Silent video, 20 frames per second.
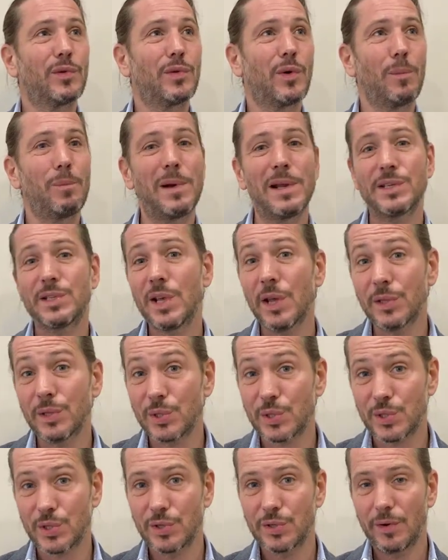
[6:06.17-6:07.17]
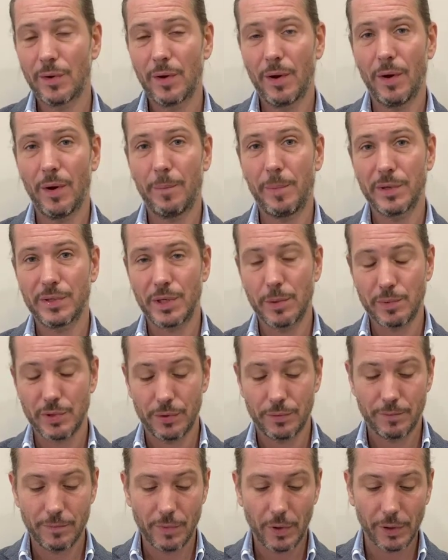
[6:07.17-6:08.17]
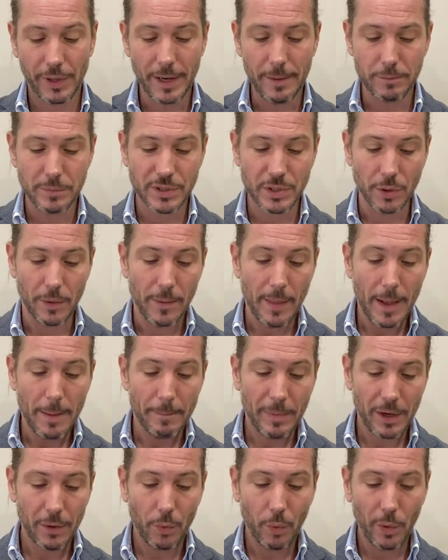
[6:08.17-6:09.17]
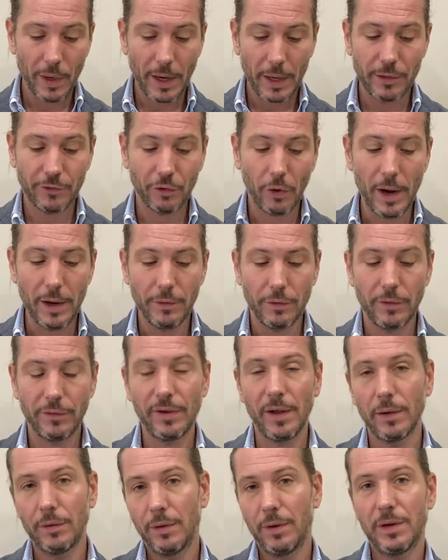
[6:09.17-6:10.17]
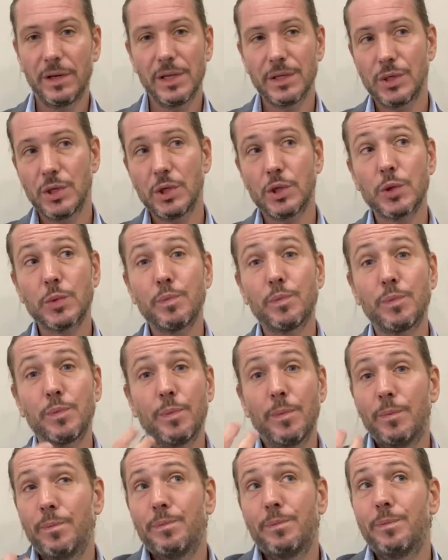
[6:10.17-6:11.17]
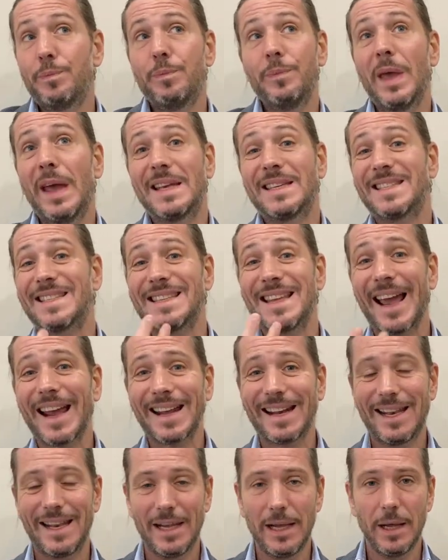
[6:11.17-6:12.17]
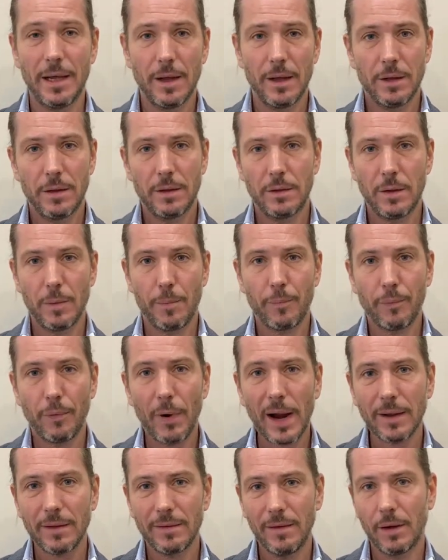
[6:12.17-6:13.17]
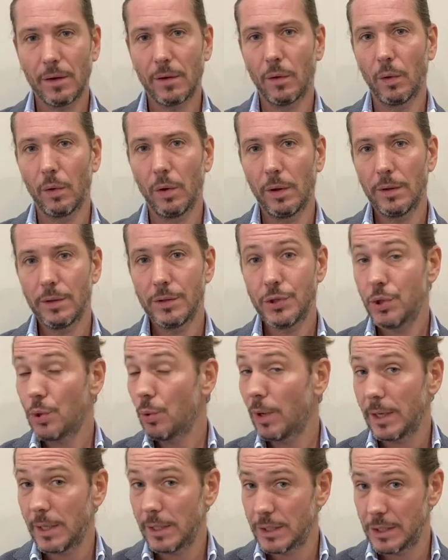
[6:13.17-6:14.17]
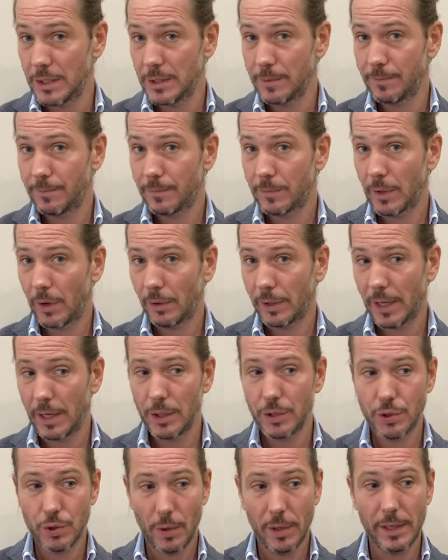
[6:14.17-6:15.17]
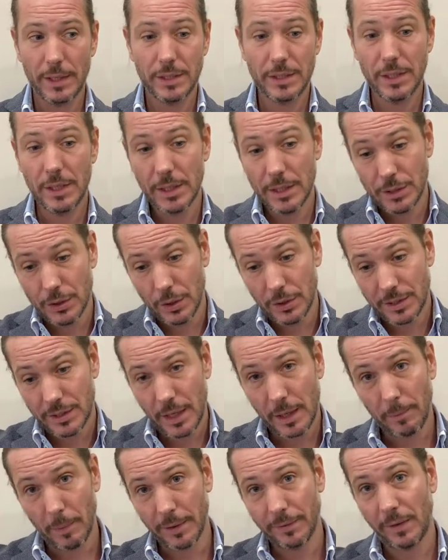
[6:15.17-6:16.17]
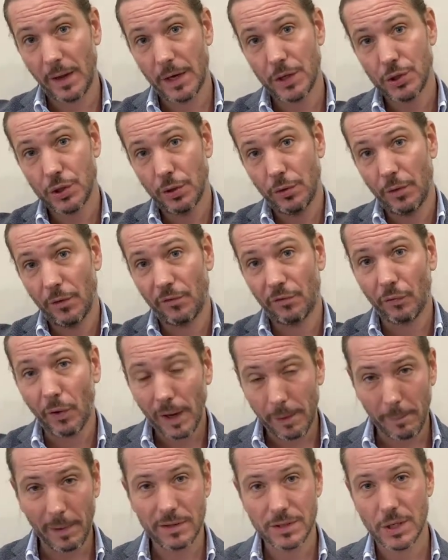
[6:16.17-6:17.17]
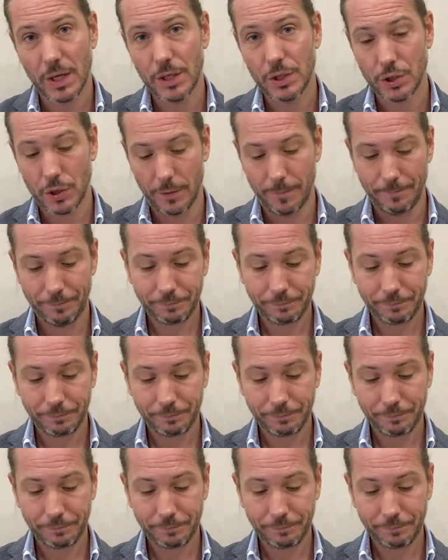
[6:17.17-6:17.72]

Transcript: complacent perception, okay. So, but what I try to tell you, this is exactly the practical duality, okay. Duality is the segmentation, the fragmentation,